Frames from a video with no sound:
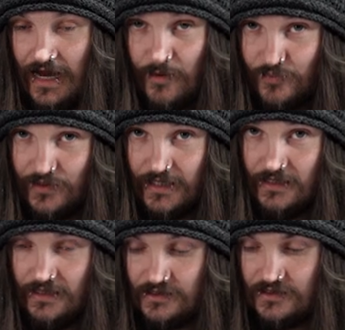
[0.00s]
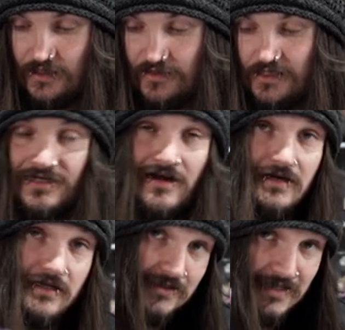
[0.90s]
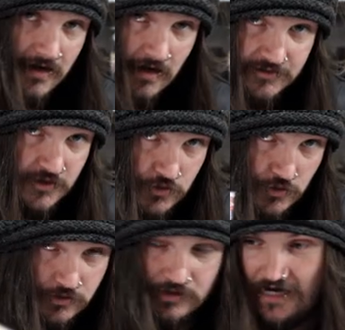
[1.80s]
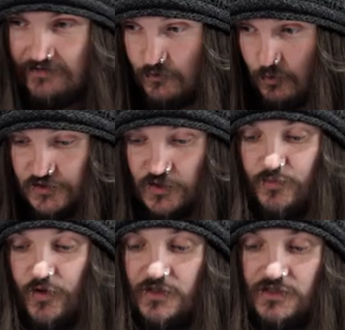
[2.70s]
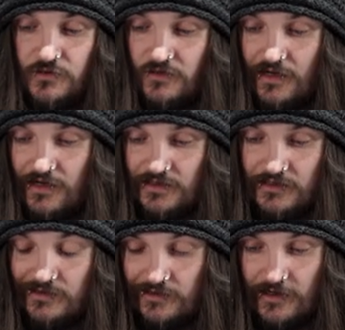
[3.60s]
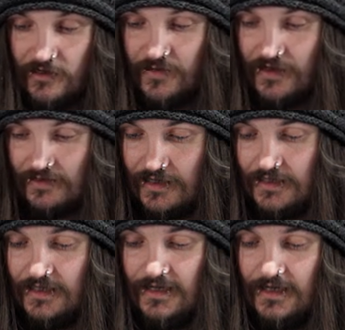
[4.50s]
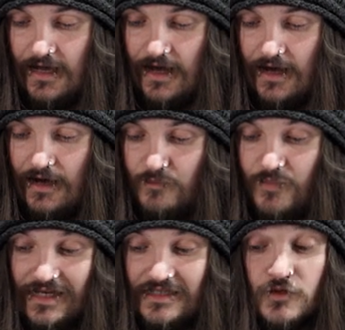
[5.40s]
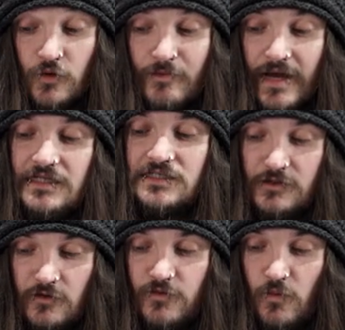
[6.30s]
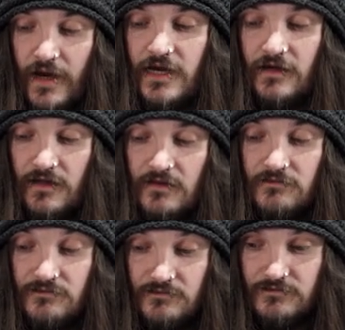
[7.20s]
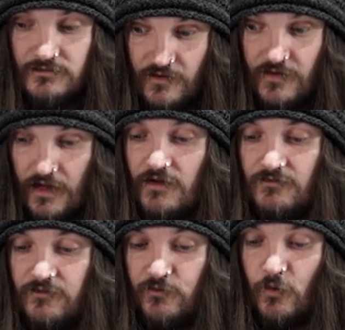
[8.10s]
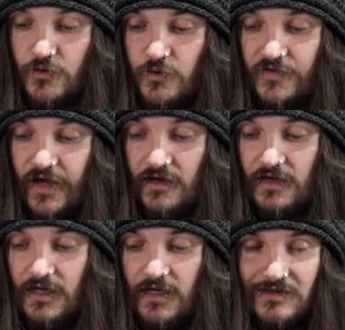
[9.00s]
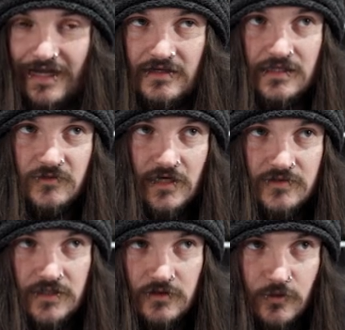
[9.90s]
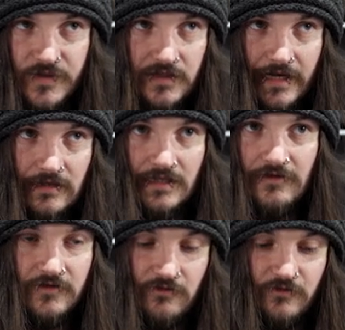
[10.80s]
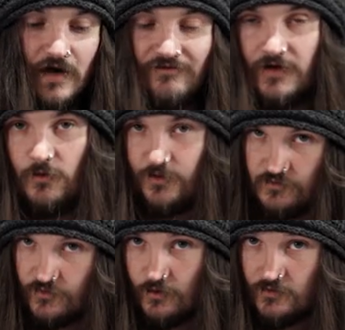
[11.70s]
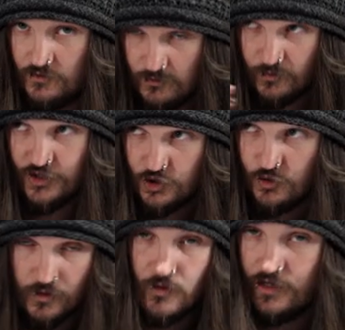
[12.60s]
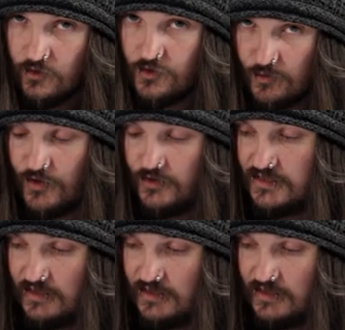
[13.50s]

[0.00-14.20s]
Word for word: and play this. This card can take up to two life, also burst two card, you don't care about that. Um, but it's your main self-awakening thing for your deck. Like sometimes you'll be like left at five health on turn two, which you will kill your opponent